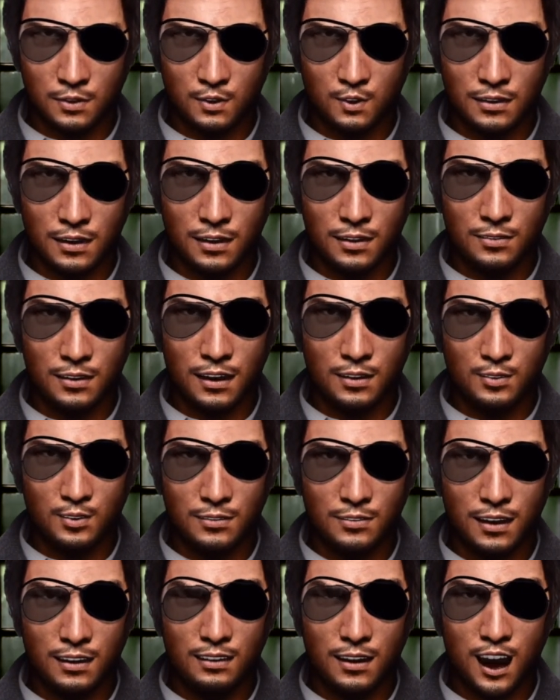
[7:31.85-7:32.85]
And then
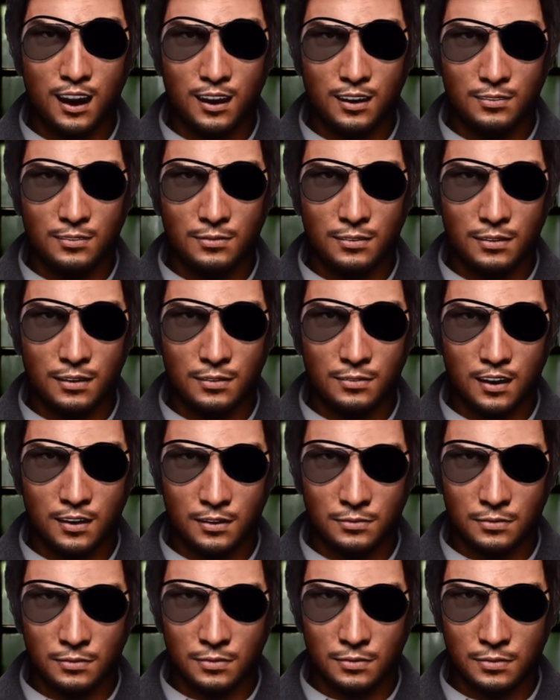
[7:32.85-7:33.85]
Patricus R, a
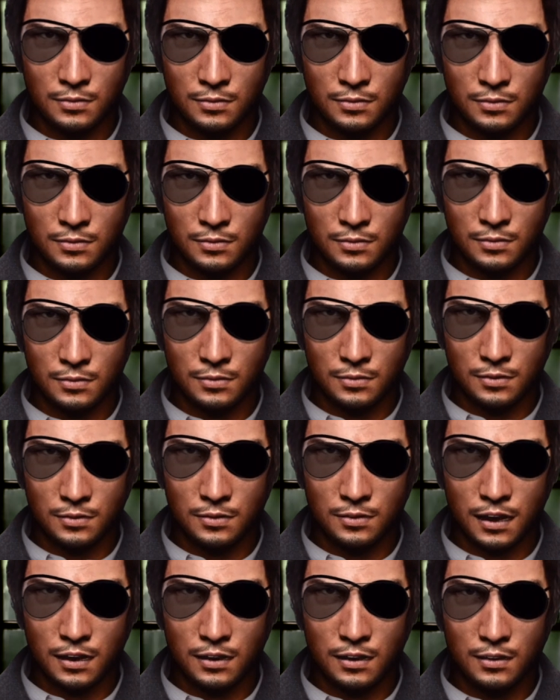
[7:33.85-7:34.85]
comment
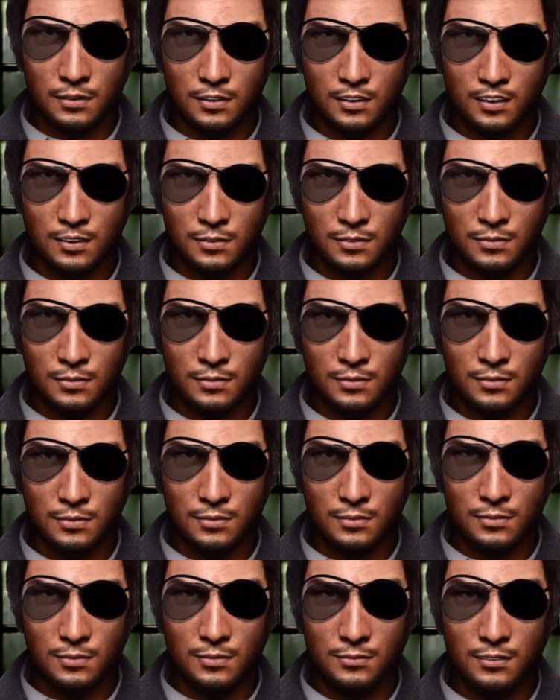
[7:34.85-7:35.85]
and a question.
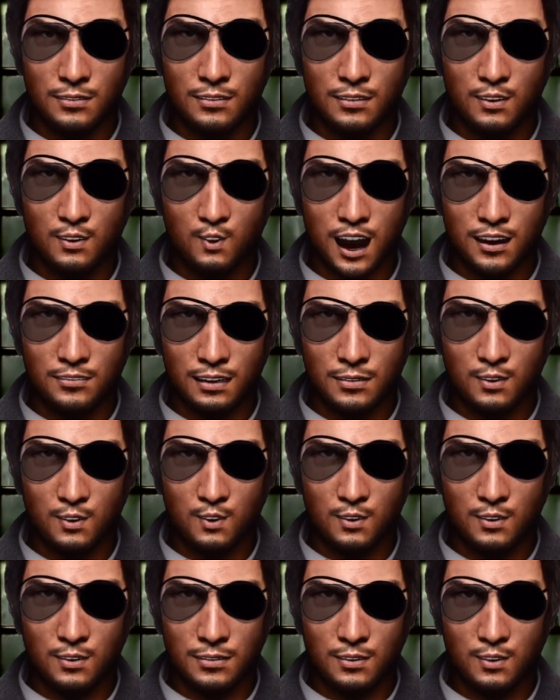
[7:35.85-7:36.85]
I began watching
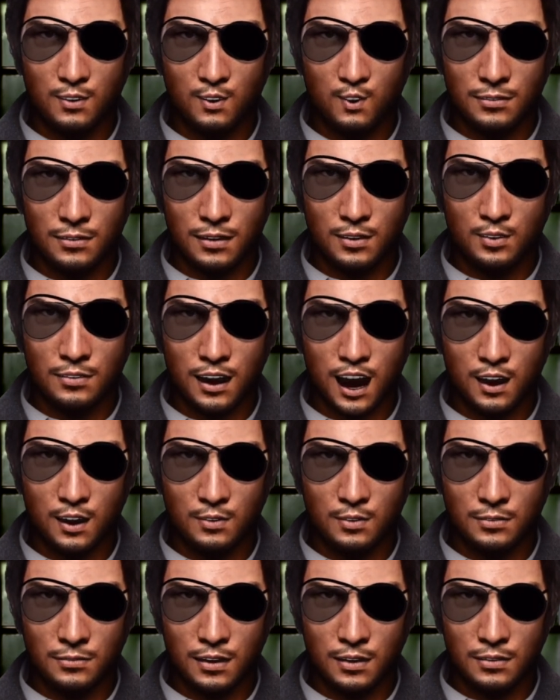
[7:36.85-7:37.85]
you when you
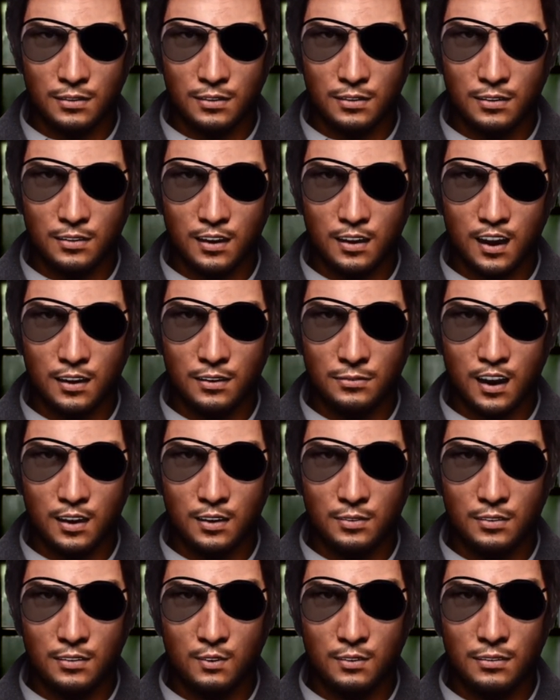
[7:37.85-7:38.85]
started making Take on
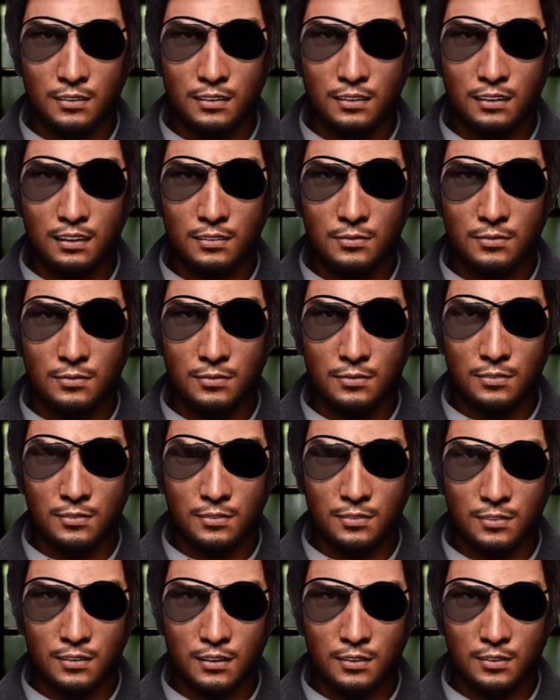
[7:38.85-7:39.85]
Mars videos.
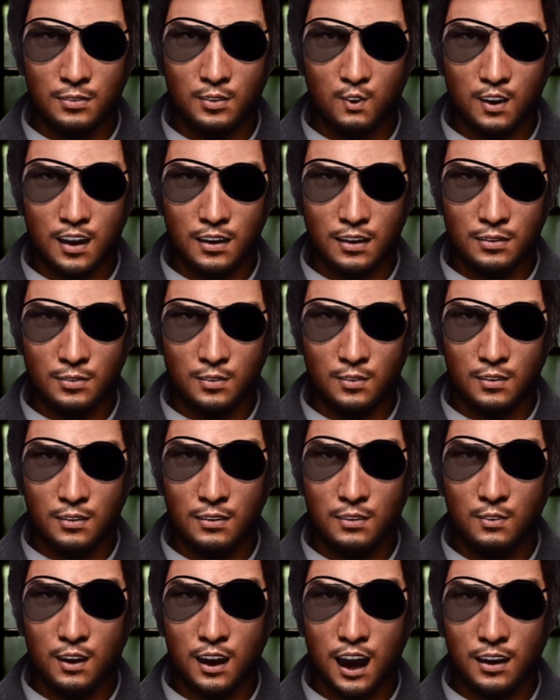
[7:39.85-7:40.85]
Man, your channel has
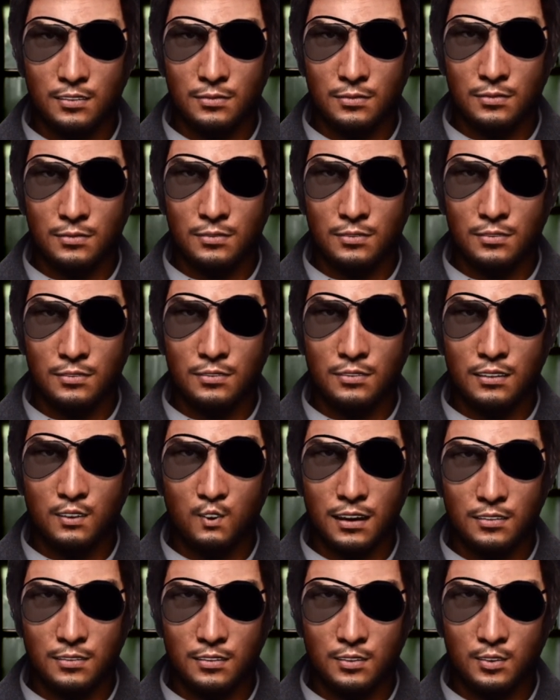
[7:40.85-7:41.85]
grown a lot. I
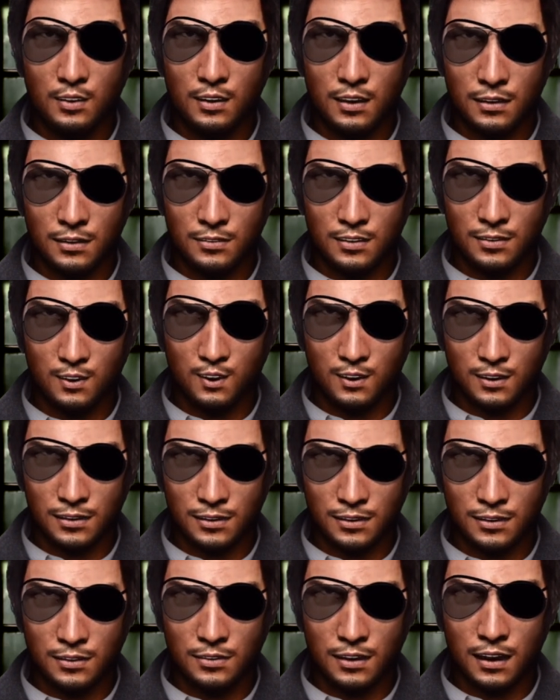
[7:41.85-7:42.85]
liked your channel
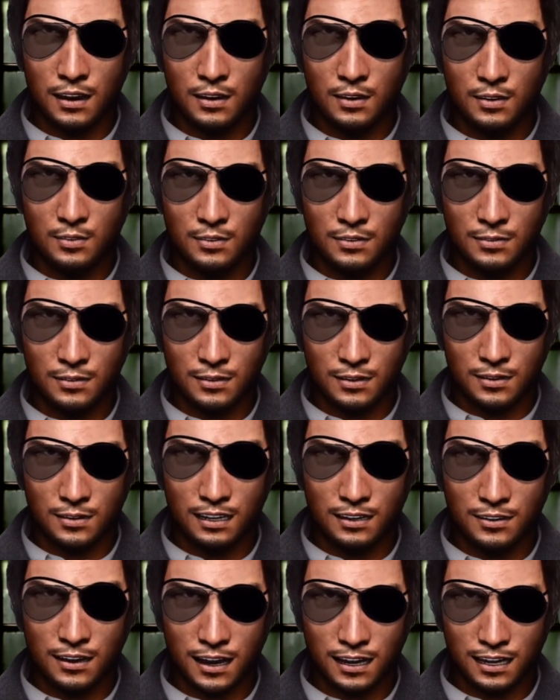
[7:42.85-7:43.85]
because of the
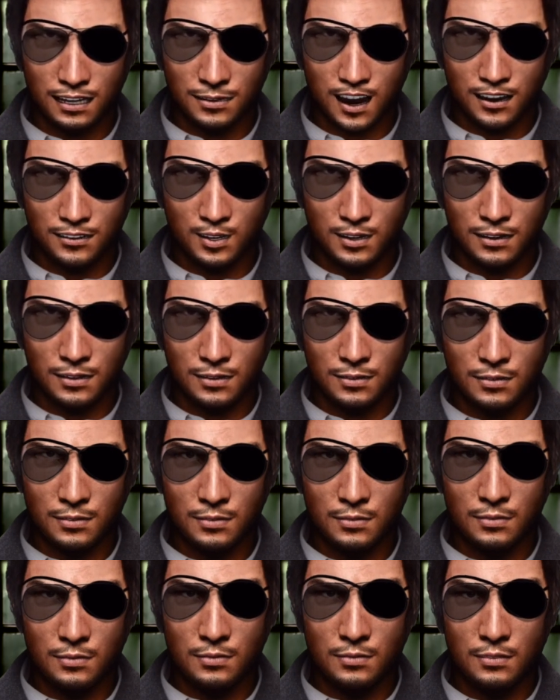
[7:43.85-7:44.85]
content, space mostly,
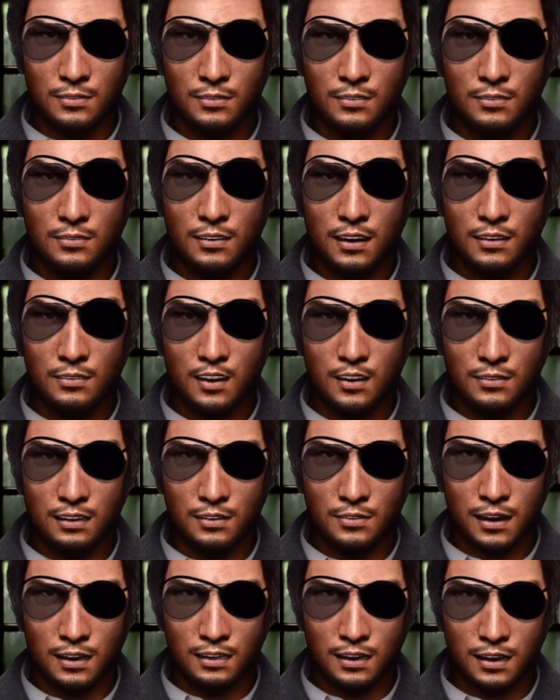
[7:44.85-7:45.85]
because I love
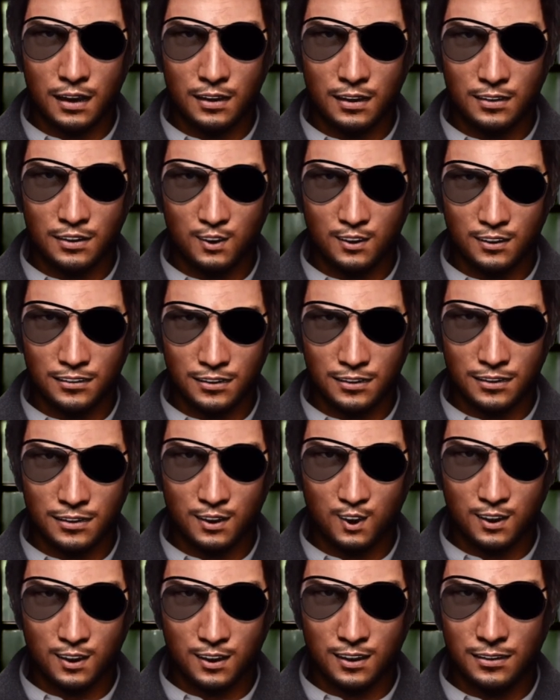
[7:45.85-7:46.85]
space. Me too, I
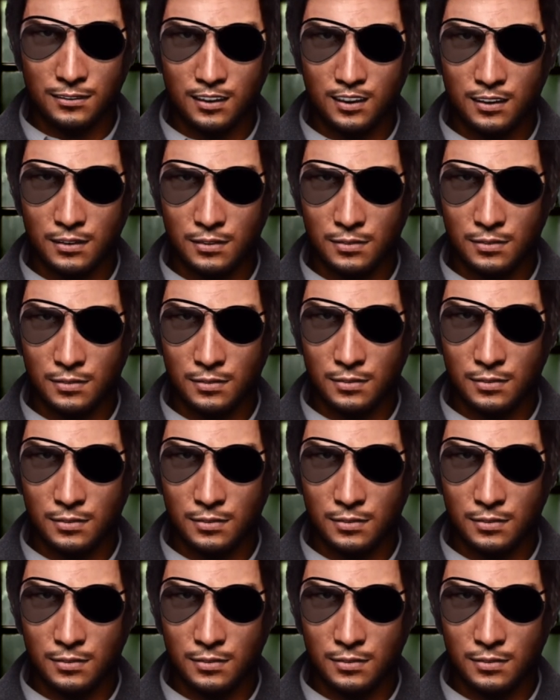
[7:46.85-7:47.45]
tell you what, bro.